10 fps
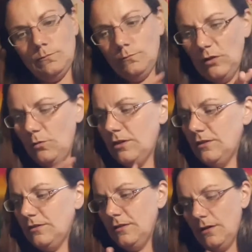What is
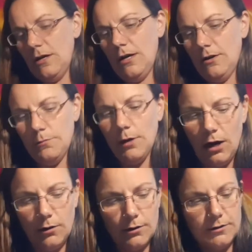the higher
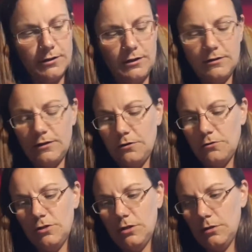power to this
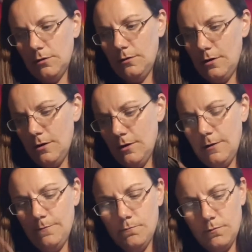energy?
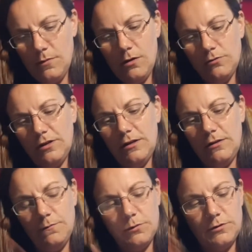Outside
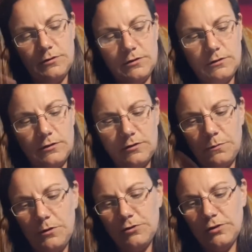influences, the
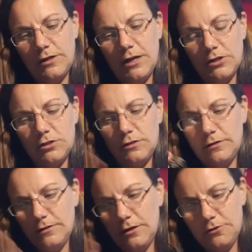spiritual connection to this
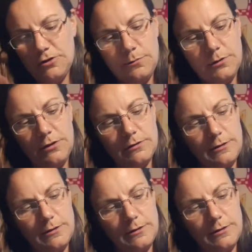energy, please.